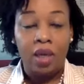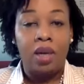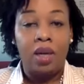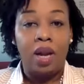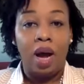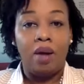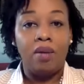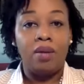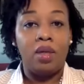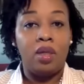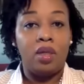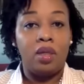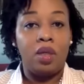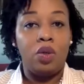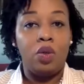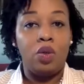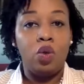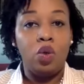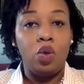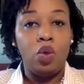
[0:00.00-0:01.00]
Now, there's a
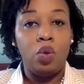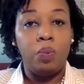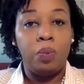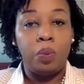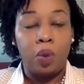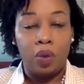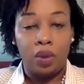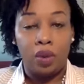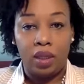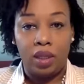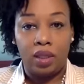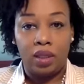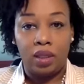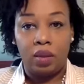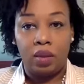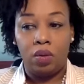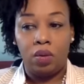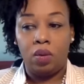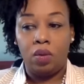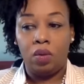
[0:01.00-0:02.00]
new
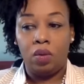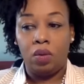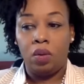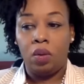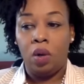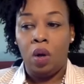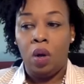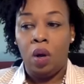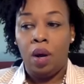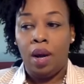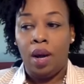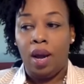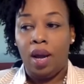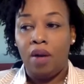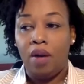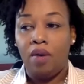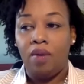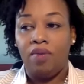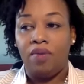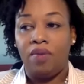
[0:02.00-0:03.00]
process to
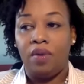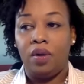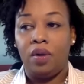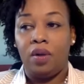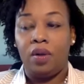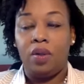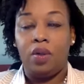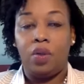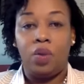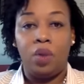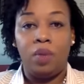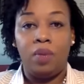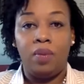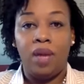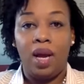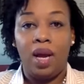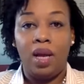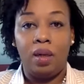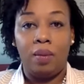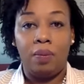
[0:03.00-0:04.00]
kind of
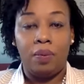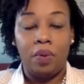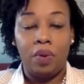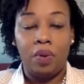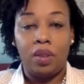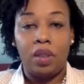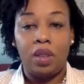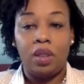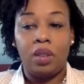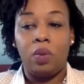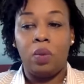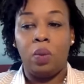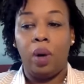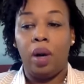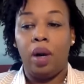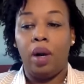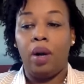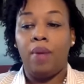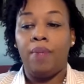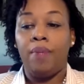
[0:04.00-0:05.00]
streamline the process
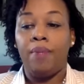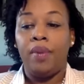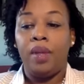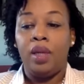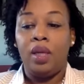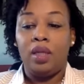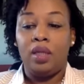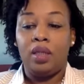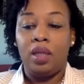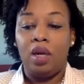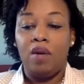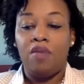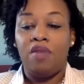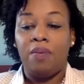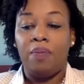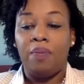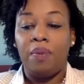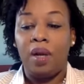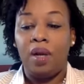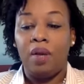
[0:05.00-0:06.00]
where instead of
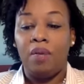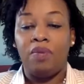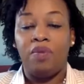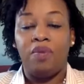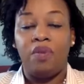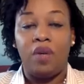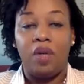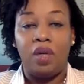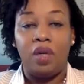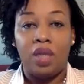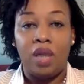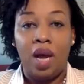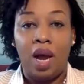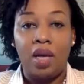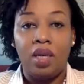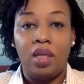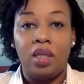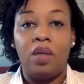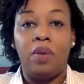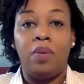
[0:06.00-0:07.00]
appearing before a
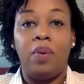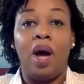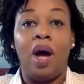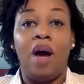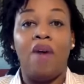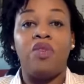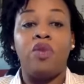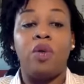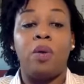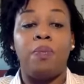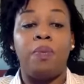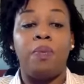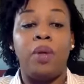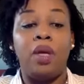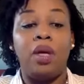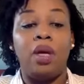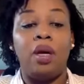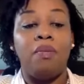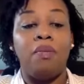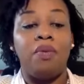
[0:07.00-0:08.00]
judge, they will have to
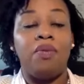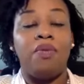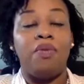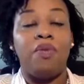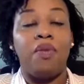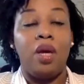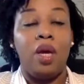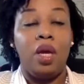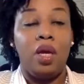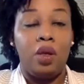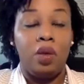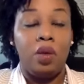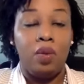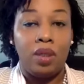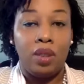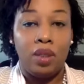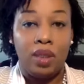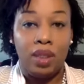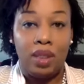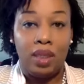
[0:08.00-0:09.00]
appear before a
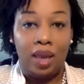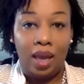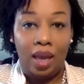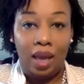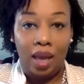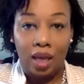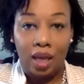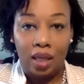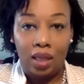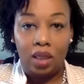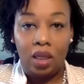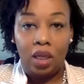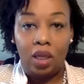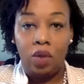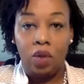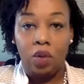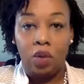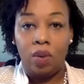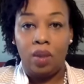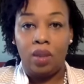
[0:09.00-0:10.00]
USCIS, a
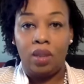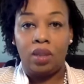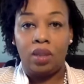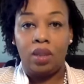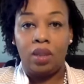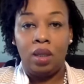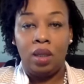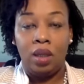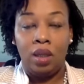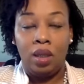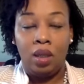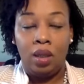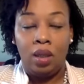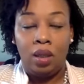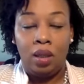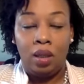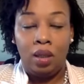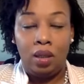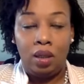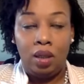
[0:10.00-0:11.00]
US
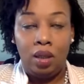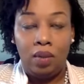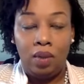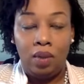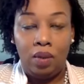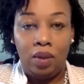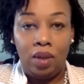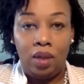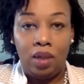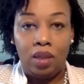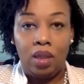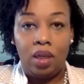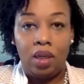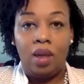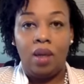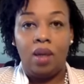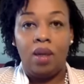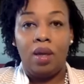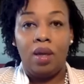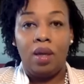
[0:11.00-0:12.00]

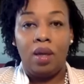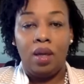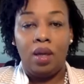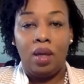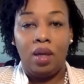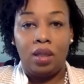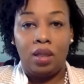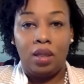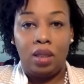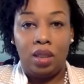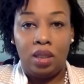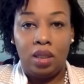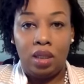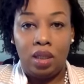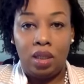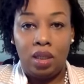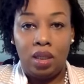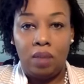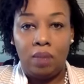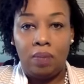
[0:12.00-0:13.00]
Immigration and
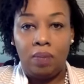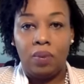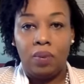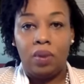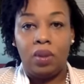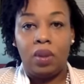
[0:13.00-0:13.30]
Citizenship